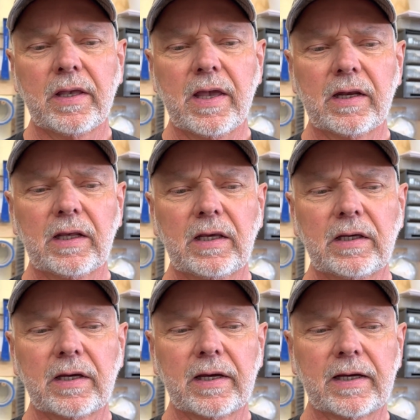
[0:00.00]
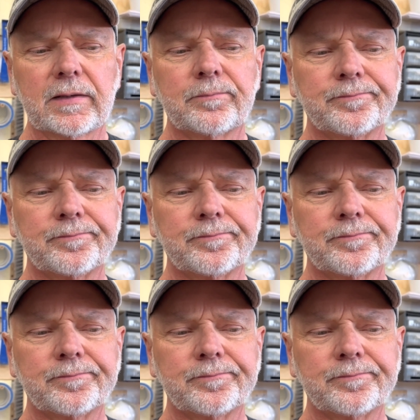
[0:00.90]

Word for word: any uh,